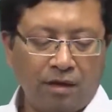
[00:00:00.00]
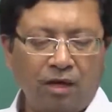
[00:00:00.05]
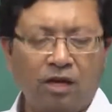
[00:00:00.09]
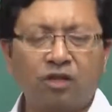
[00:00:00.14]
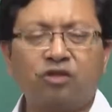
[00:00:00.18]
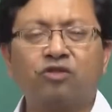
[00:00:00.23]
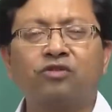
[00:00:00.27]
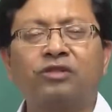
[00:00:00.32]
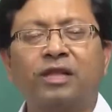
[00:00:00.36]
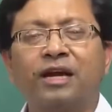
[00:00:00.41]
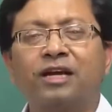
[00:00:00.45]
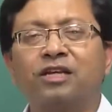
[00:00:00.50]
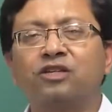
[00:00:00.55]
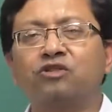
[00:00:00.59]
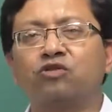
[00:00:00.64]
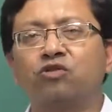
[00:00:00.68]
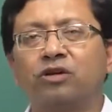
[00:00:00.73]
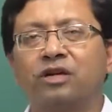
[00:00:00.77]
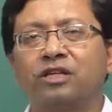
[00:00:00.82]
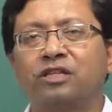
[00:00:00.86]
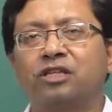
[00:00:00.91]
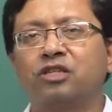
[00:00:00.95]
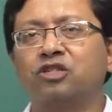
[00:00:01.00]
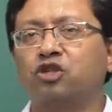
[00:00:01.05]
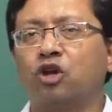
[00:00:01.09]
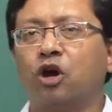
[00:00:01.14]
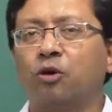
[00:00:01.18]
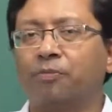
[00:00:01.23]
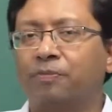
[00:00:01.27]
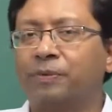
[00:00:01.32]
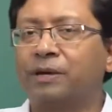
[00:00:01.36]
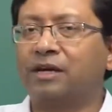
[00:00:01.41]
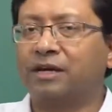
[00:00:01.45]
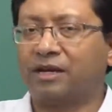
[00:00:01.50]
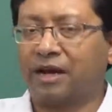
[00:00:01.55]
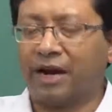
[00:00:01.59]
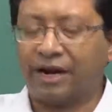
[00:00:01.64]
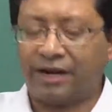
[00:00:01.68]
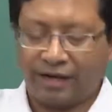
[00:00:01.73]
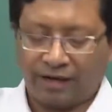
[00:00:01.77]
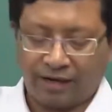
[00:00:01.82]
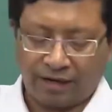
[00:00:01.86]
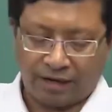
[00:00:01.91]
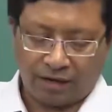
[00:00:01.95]
So, that is known as the stopping
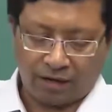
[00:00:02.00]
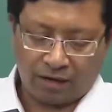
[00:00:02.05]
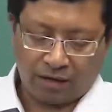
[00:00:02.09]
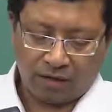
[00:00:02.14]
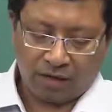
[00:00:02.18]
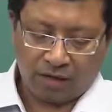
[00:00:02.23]
criteria.